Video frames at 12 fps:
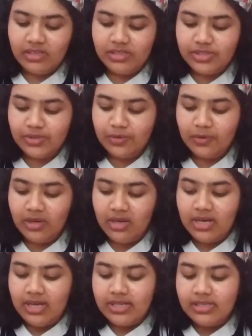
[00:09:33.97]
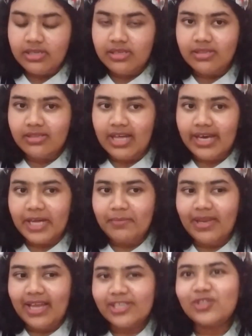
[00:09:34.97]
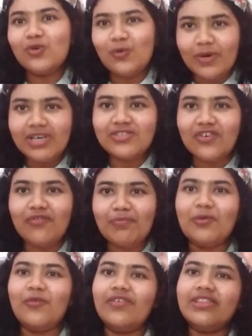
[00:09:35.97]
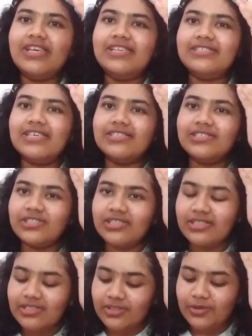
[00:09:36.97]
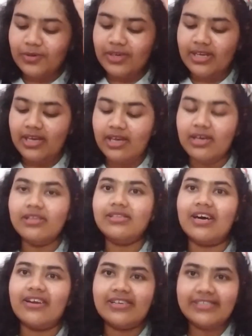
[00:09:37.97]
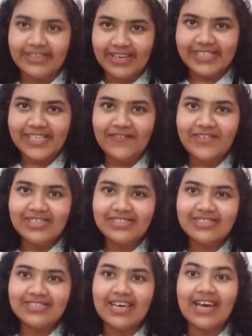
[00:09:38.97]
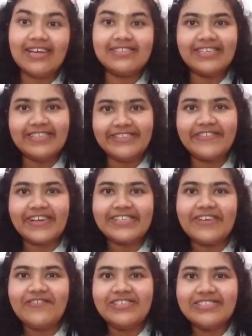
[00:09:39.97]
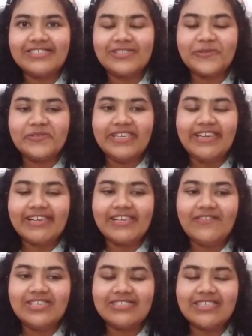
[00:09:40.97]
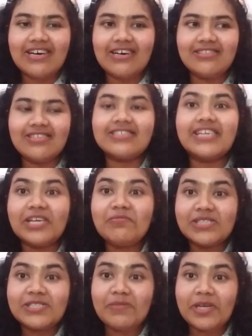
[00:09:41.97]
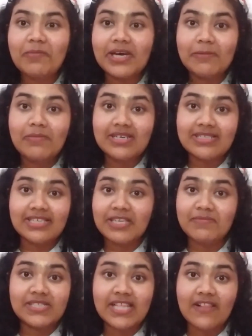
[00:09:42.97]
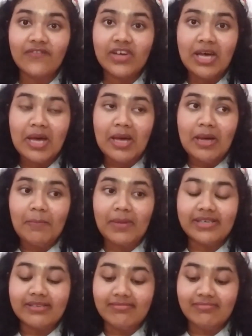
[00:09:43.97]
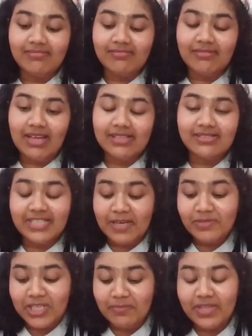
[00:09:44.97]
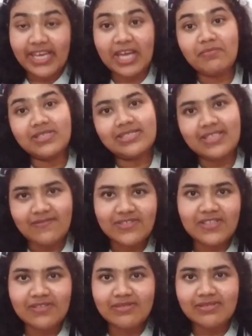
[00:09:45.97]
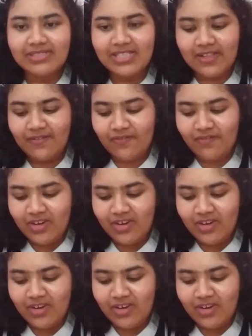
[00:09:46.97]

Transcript: So there can be two ways of proving the intention. So here there are direct evidence and indirect evidence. So direct evidence are the statements made by the person himself, but at the same time they can be self-serving.